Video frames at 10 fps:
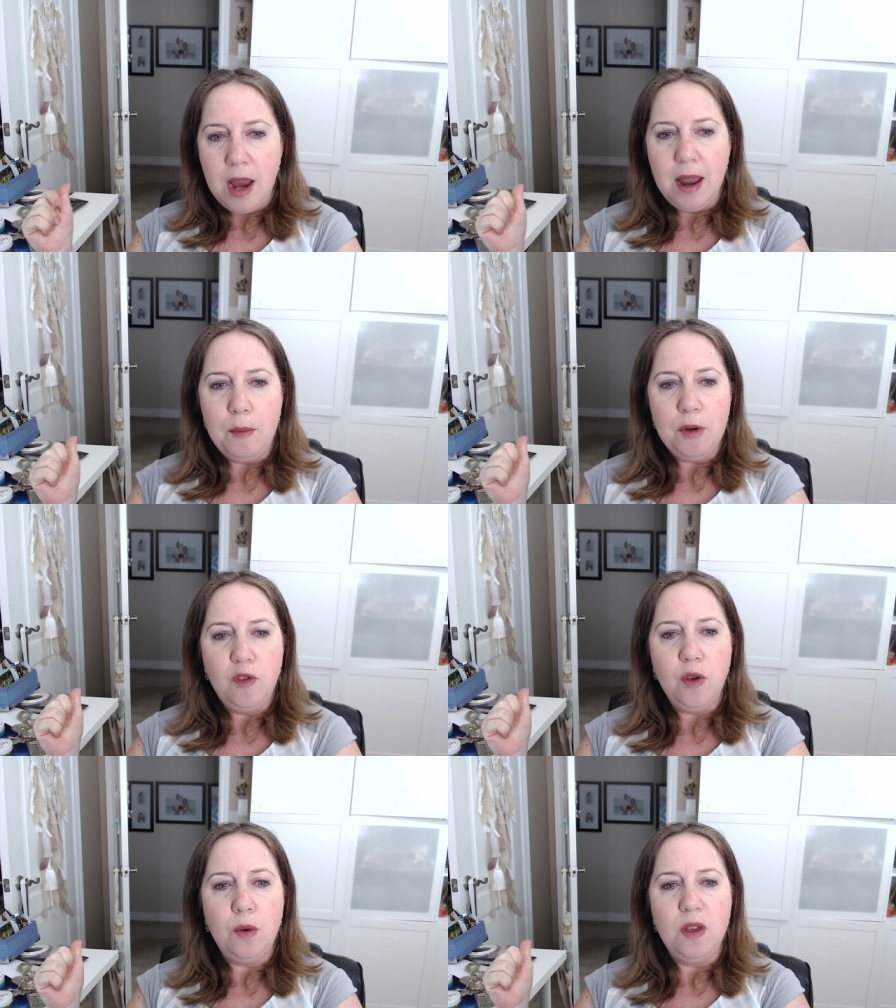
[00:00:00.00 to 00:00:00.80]
Number
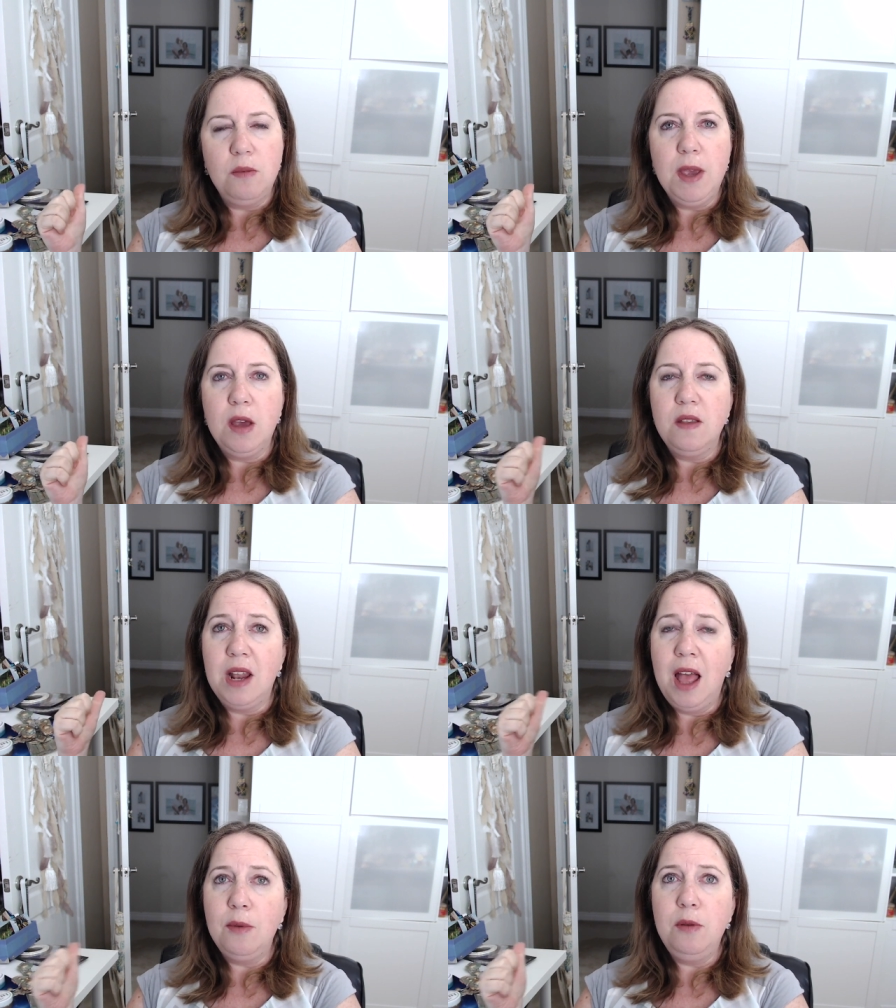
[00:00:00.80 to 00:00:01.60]
2 is because
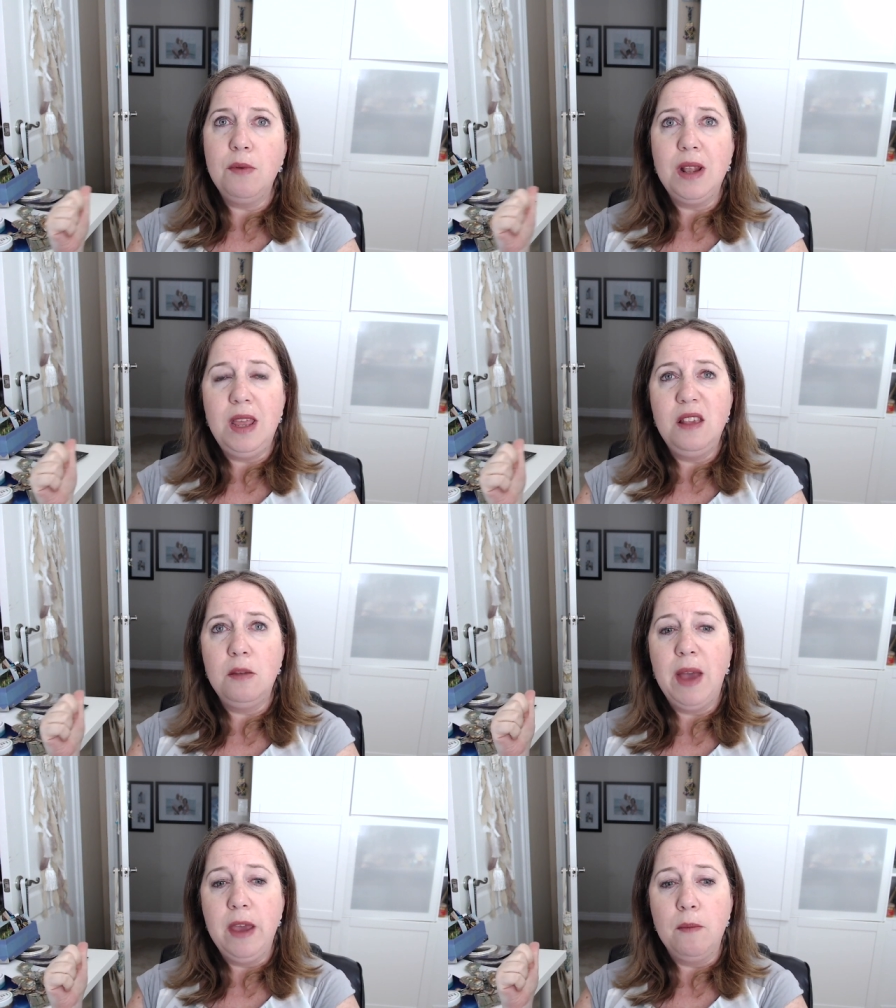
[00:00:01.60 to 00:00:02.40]
it helps me release
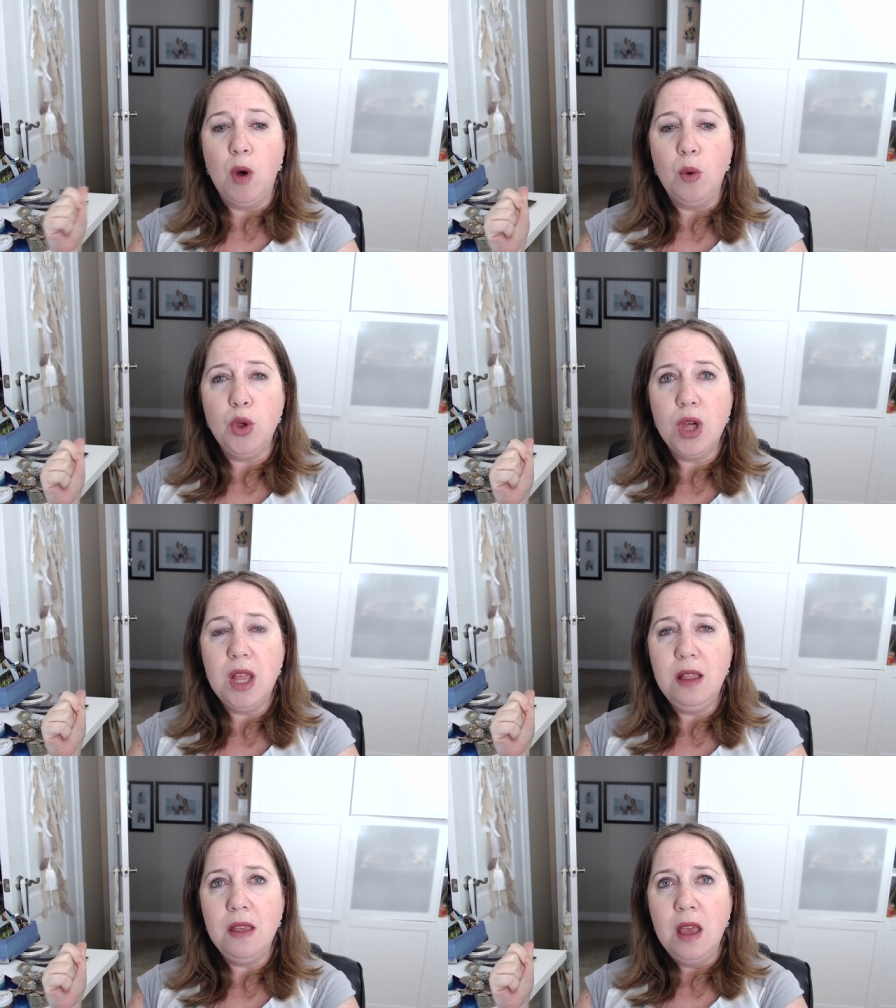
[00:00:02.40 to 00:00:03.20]
my
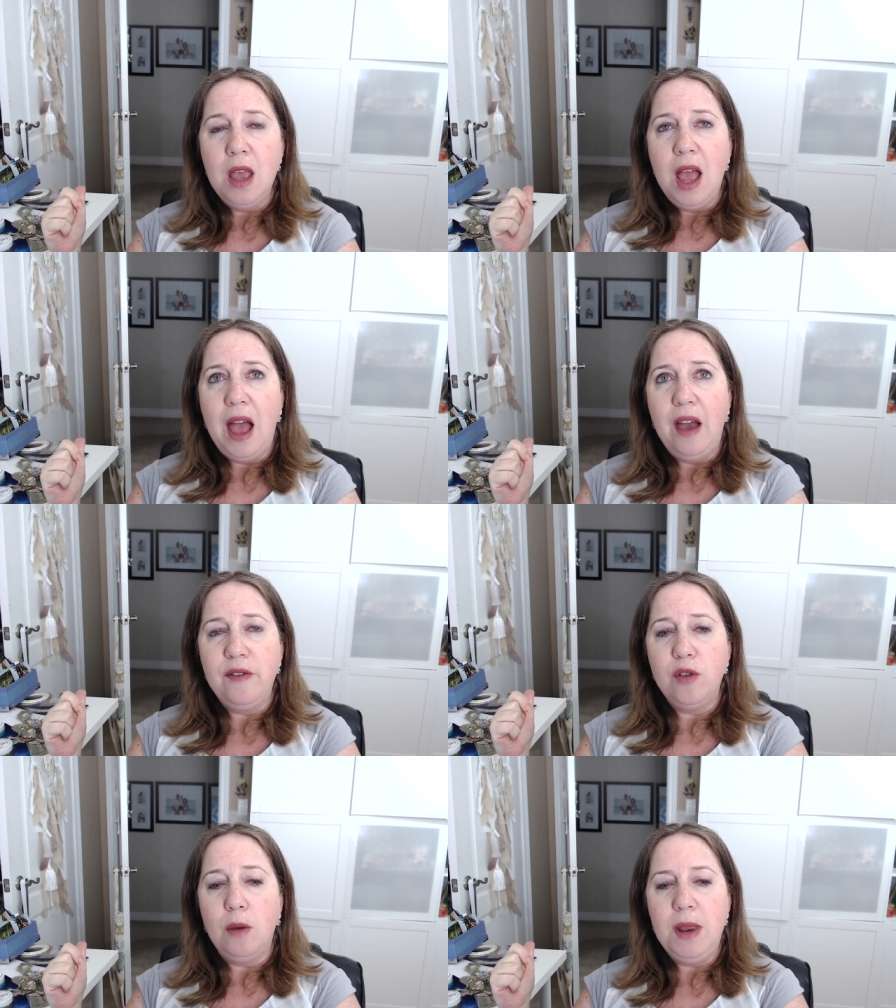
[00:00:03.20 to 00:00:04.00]
emotions. I Uh,
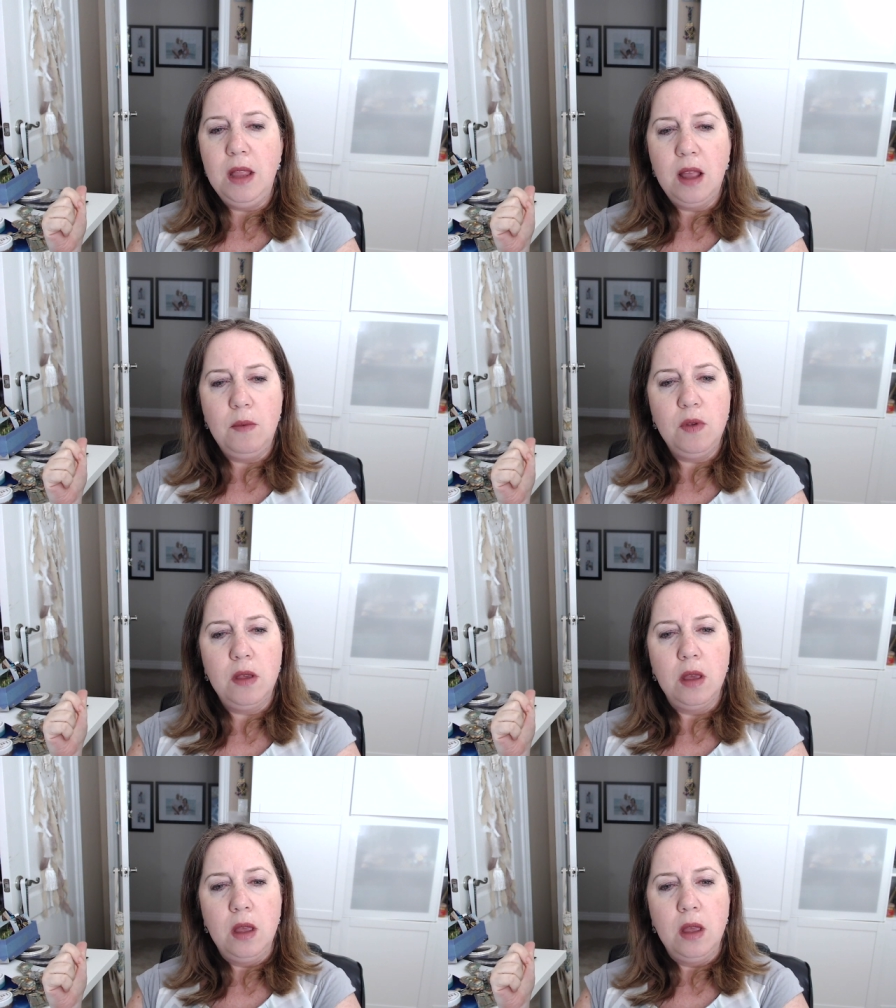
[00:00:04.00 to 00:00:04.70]
so many times